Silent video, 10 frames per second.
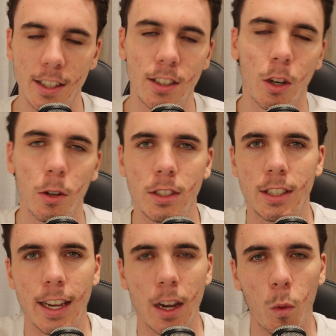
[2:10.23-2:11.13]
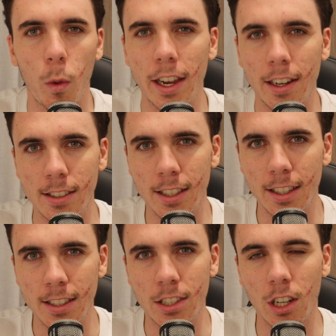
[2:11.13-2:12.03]
I don't see a weakness in
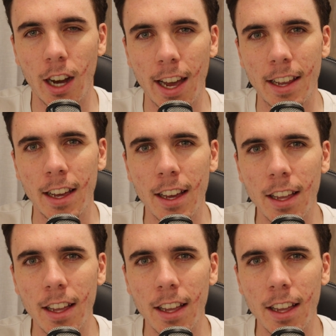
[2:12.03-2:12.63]
this side.